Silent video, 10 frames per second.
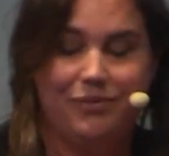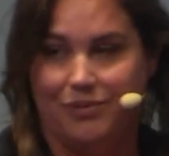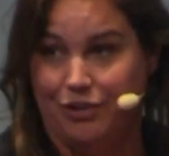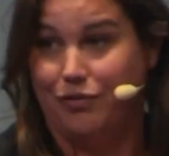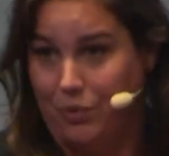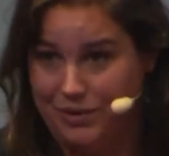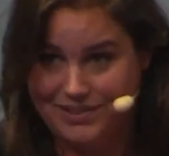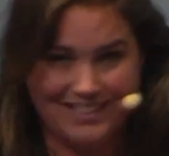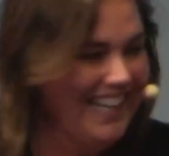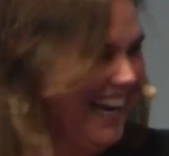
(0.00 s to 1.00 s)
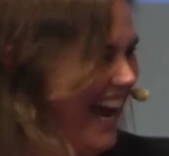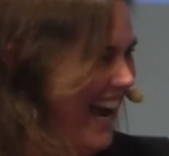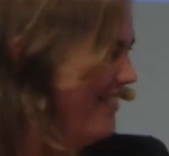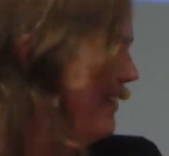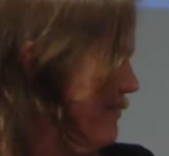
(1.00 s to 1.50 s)
Of course,
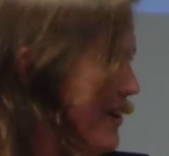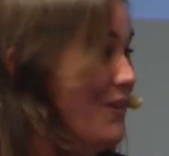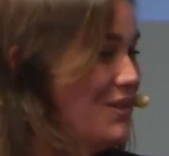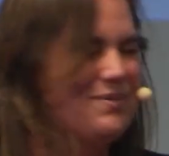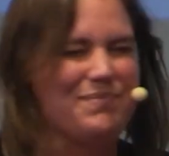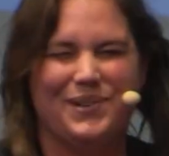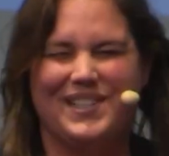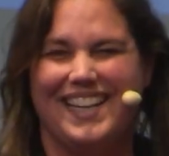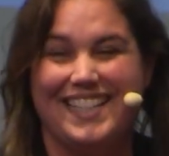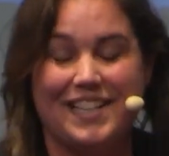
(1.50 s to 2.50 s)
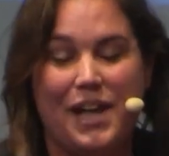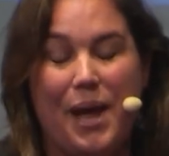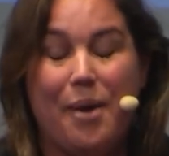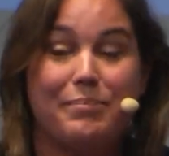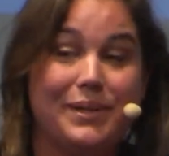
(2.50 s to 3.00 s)
I mean, we all support that,
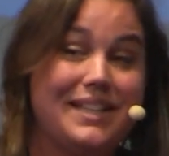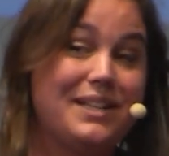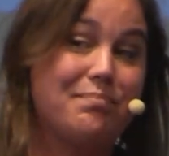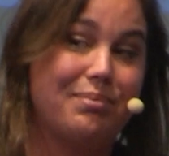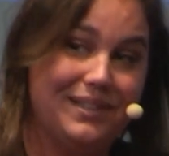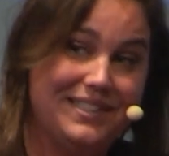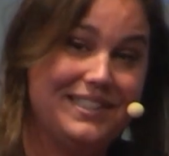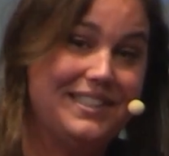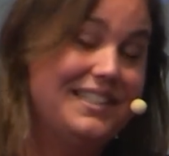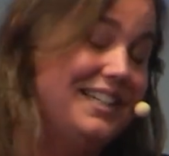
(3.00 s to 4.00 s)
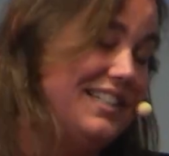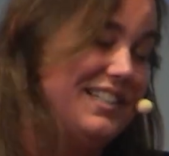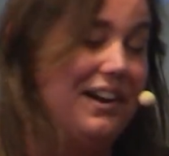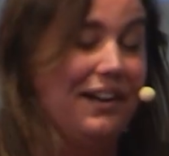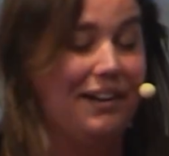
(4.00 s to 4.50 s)
but that process takes
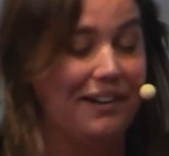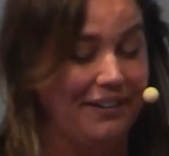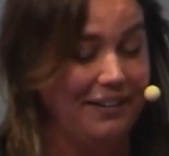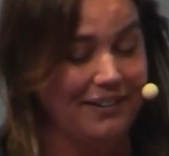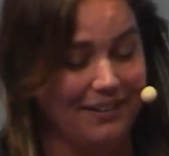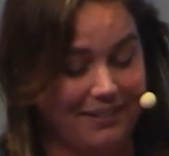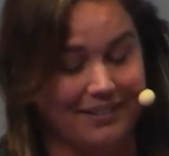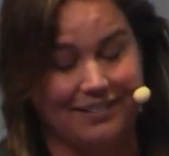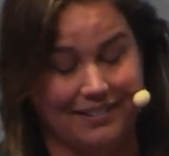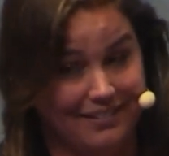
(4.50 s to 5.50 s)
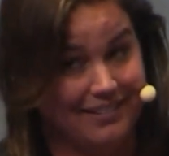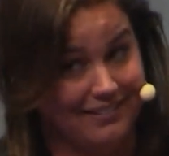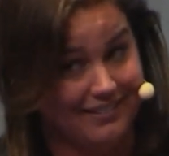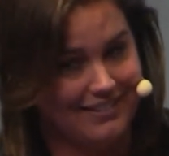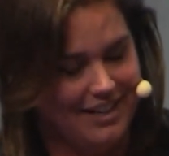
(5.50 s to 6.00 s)
a long, long, long,
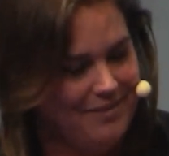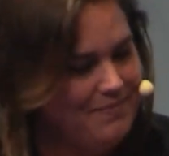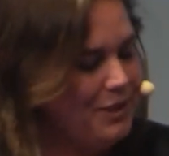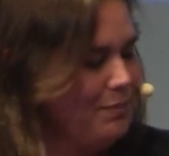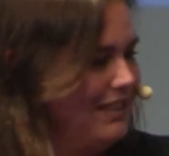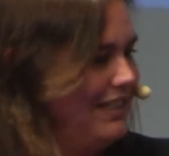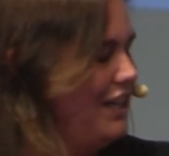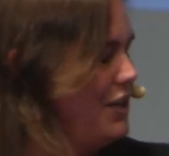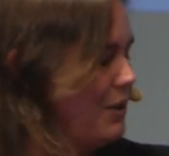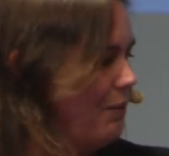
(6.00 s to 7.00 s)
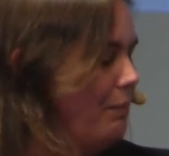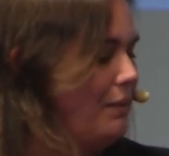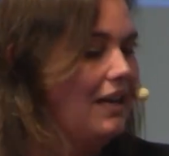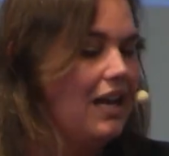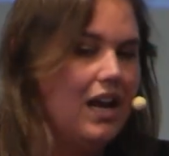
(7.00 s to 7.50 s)
long time, especially in Europe.
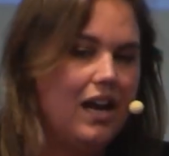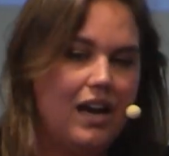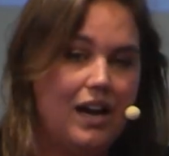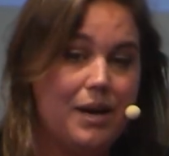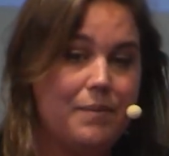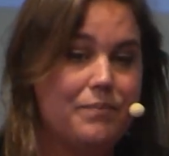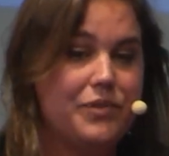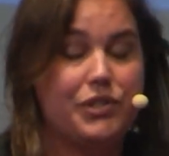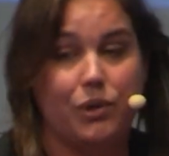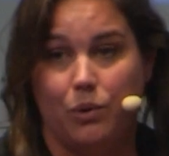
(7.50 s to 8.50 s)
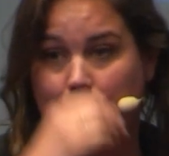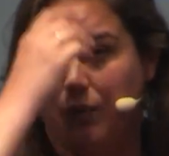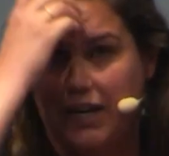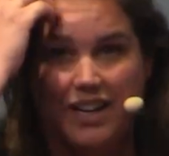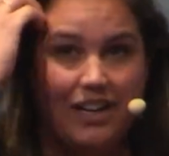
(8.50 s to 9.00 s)
And
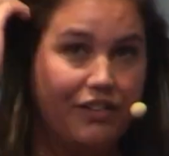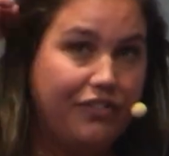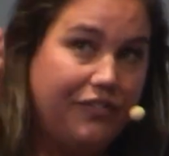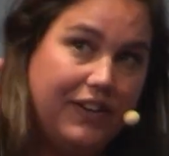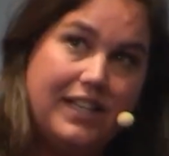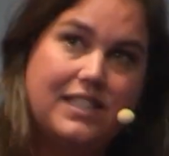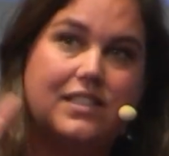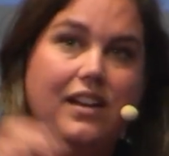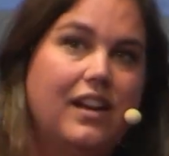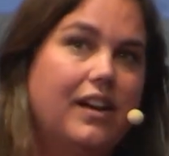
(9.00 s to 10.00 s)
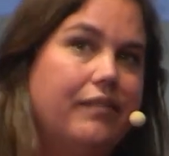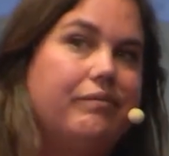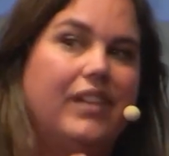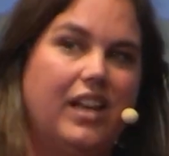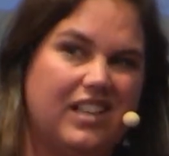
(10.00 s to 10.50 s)
in feed,
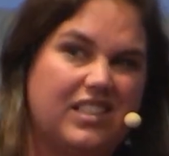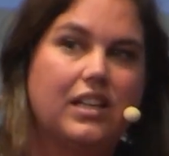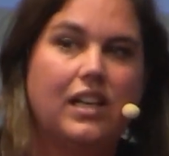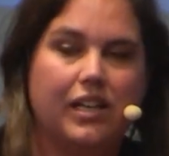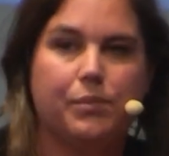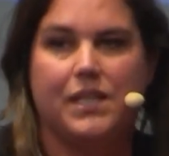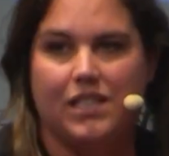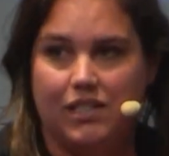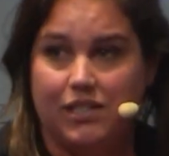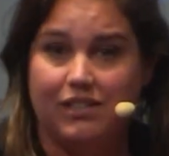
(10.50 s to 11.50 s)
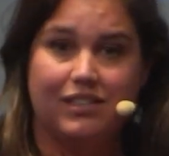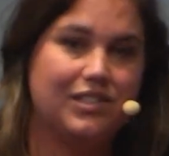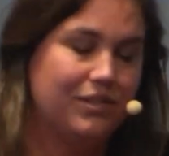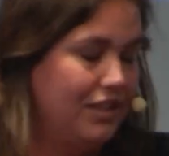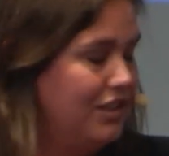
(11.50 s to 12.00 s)
it's a little bit easier, so
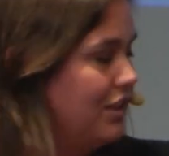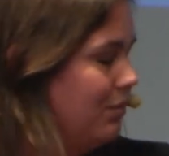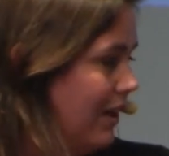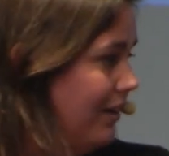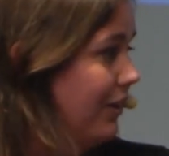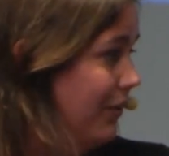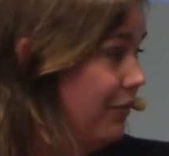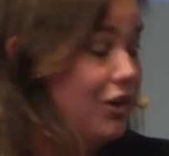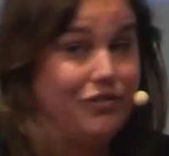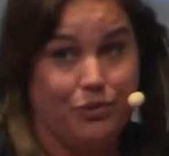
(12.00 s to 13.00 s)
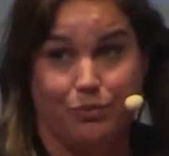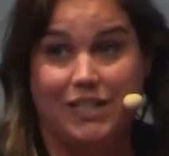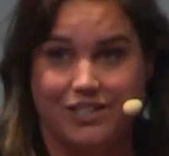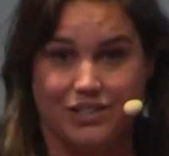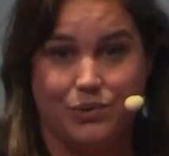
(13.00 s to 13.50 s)
this is why one of the
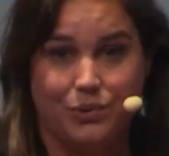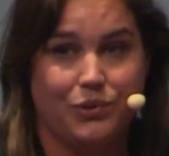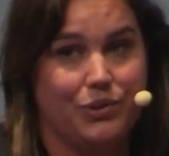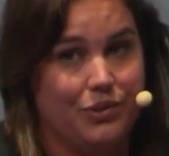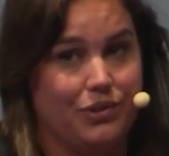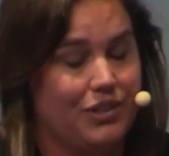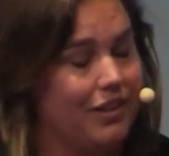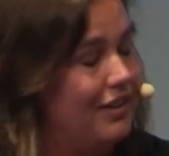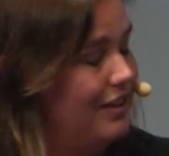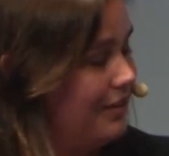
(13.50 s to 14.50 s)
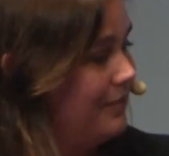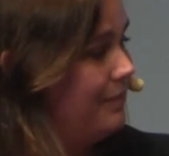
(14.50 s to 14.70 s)
reasons also to start there.